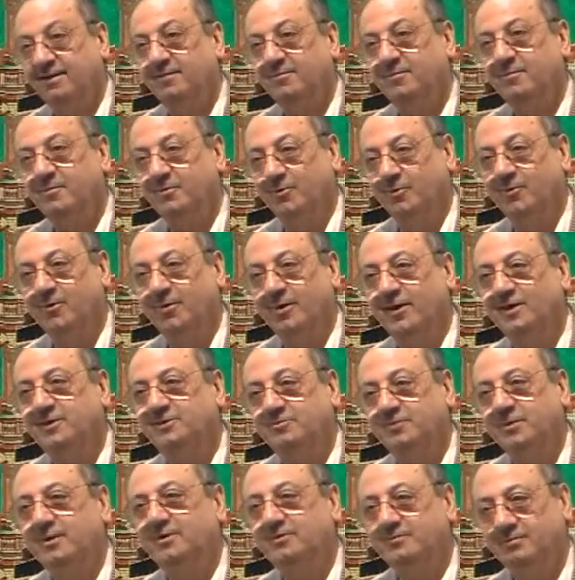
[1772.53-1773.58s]
plurals,
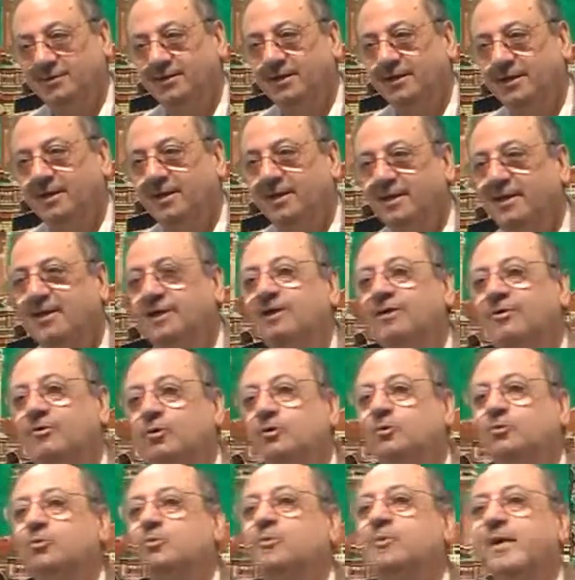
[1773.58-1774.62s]
but
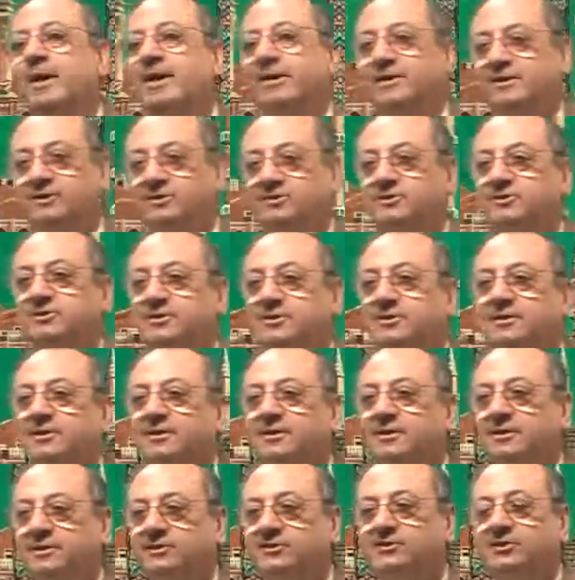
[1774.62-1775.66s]
good to practice,
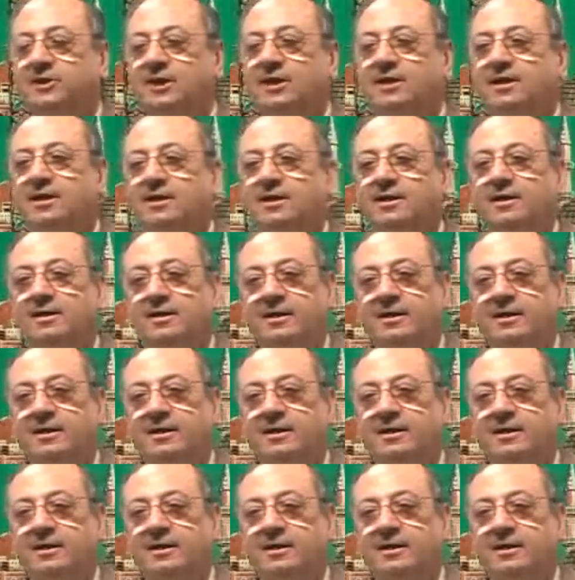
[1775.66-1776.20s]
inshallah.